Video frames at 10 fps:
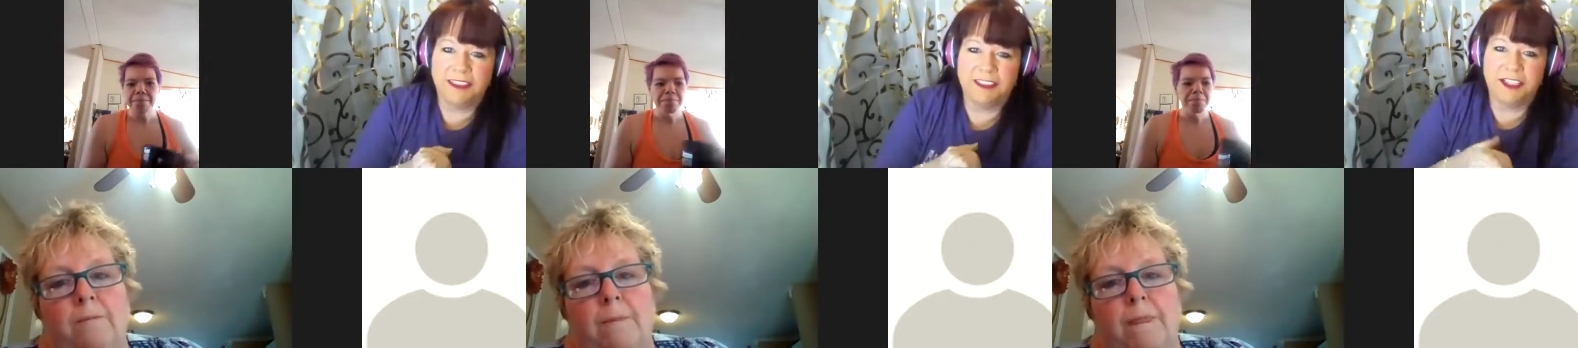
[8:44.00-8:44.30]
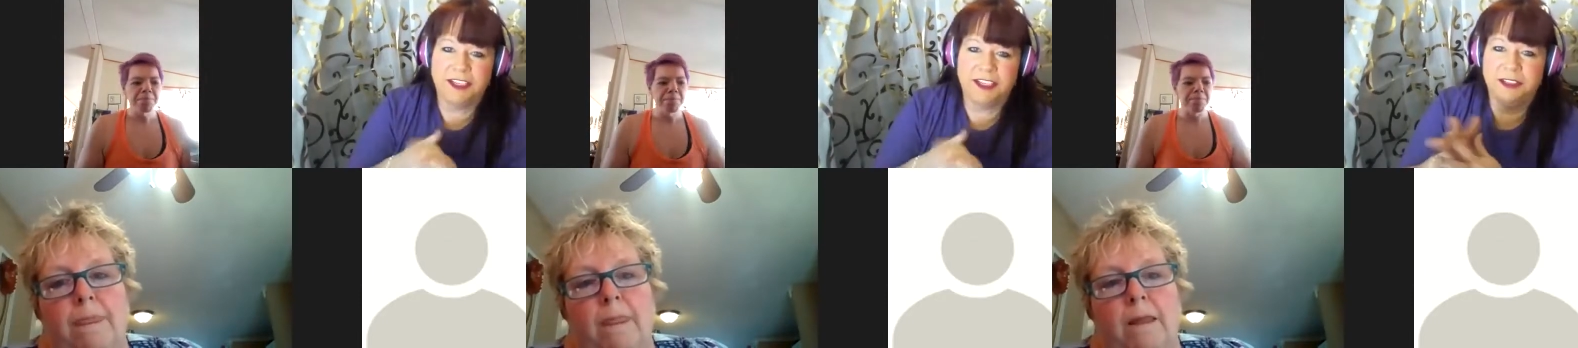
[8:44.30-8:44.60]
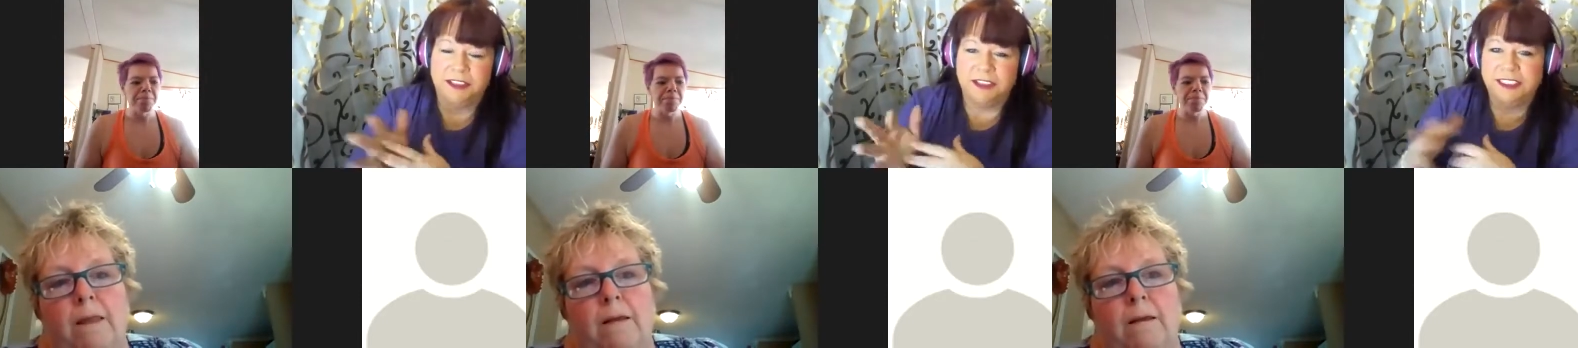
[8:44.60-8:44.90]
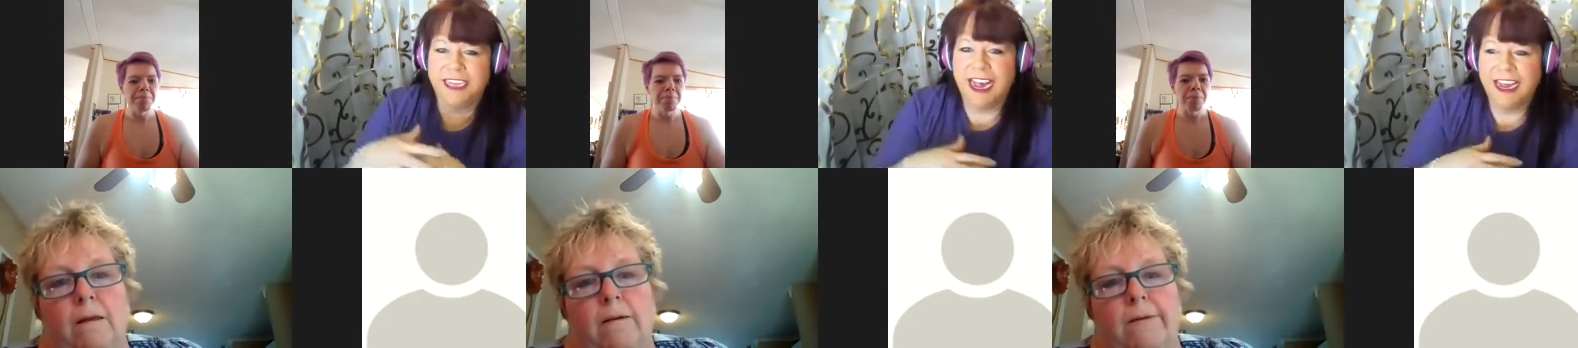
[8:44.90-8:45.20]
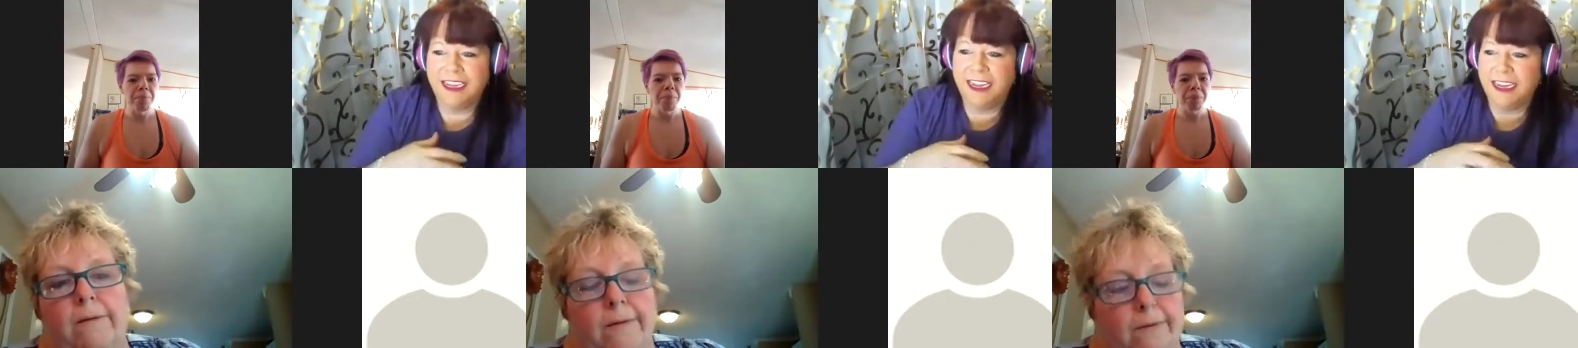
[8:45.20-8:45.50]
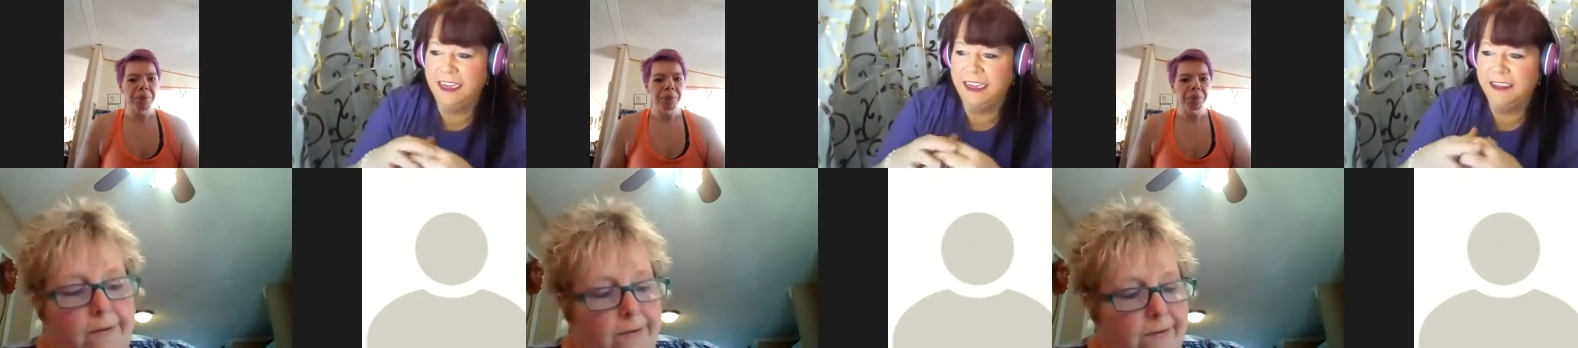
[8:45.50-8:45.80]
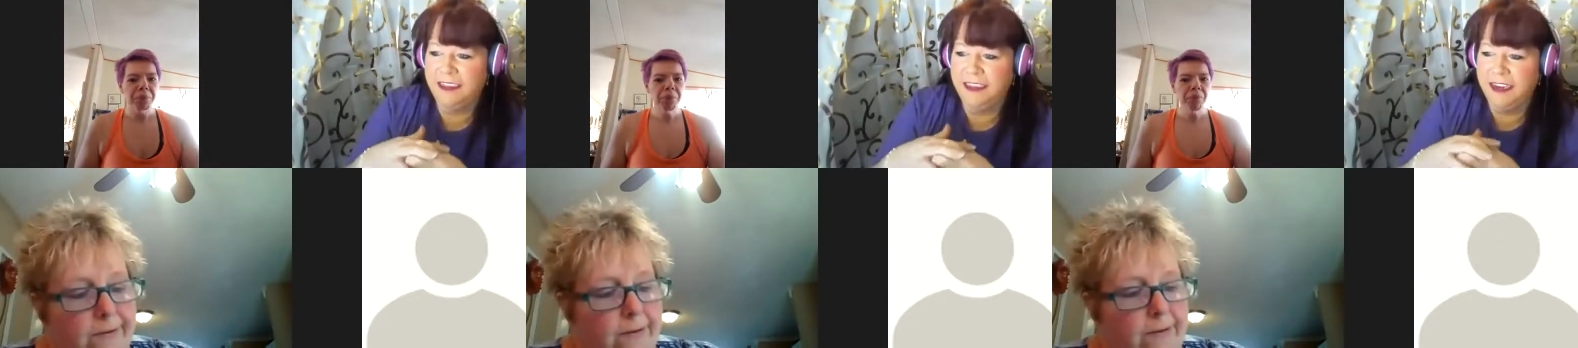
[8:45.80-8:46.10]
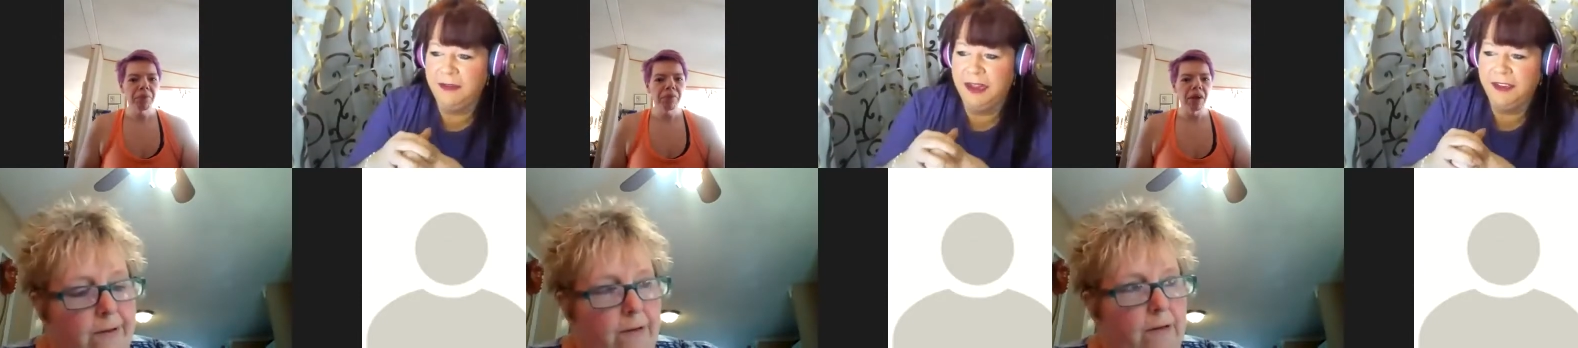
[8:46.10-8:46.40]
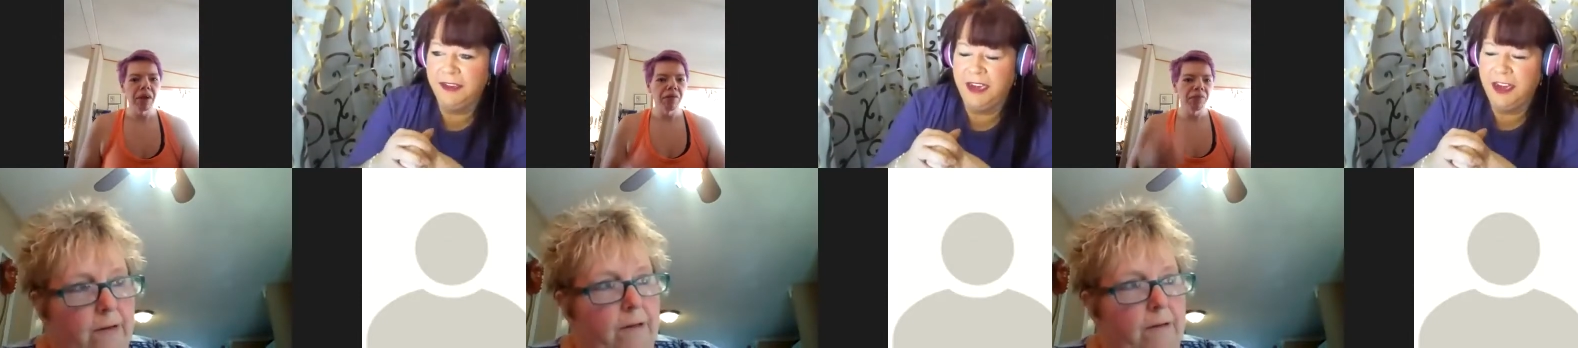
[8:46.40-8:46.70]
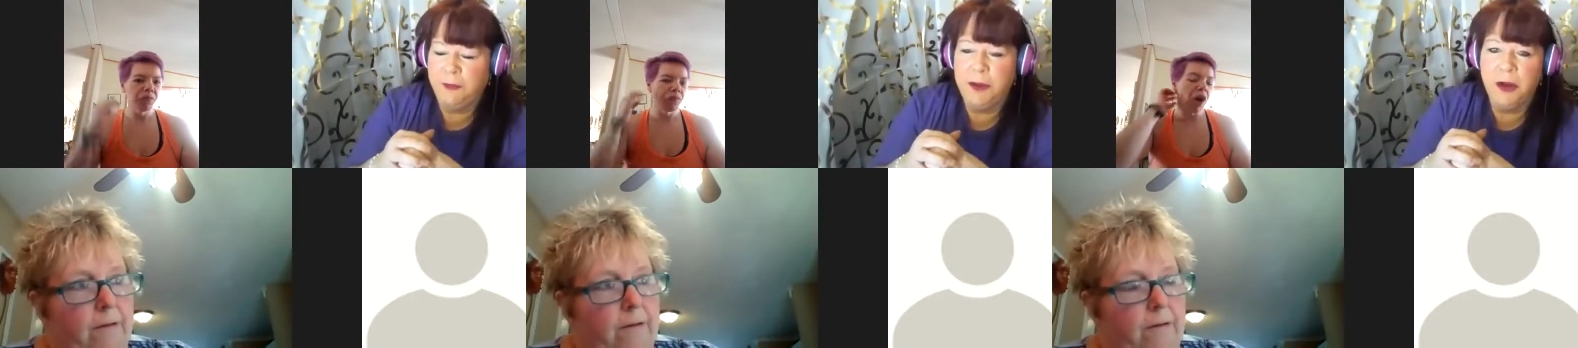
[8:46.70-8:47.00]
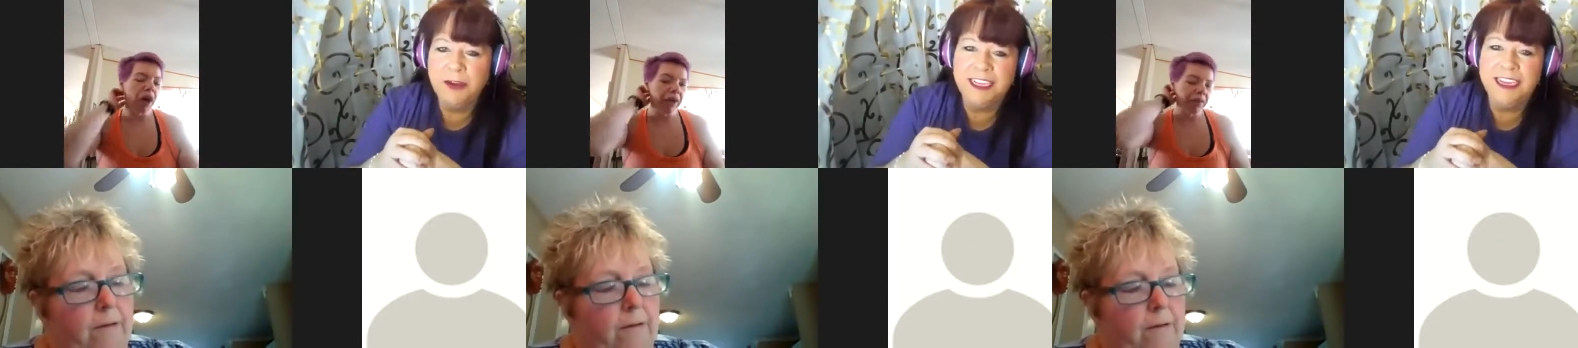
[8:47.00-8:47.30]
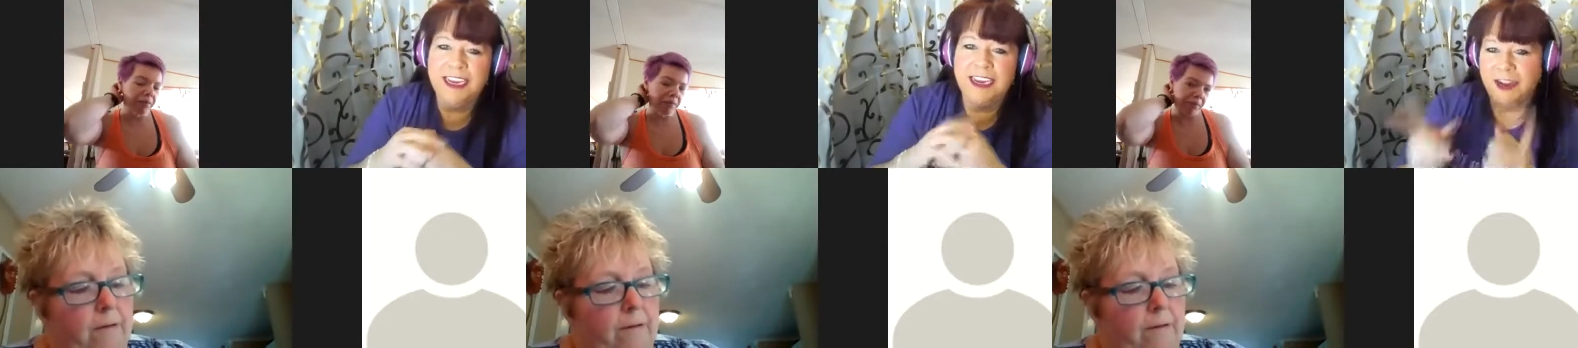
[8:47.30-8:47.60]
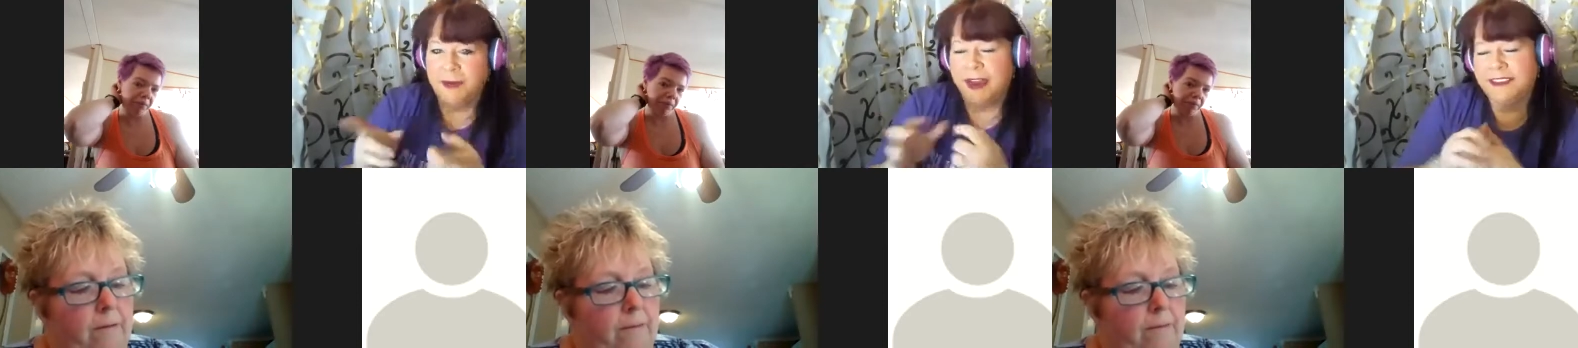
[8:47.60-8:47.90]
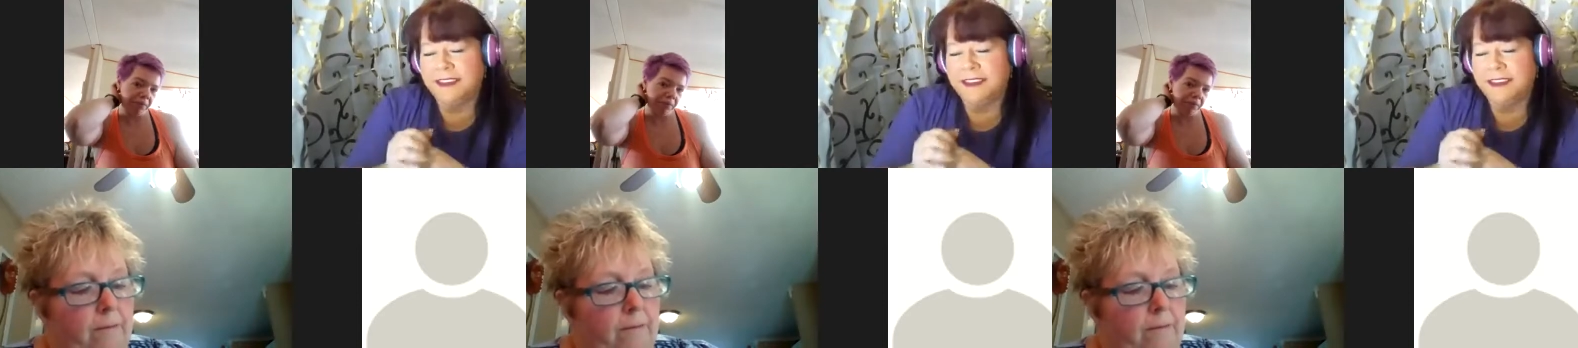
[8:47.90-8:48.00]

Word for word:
Speaker 1: is your your side gig, you know, and and you're posting anyway.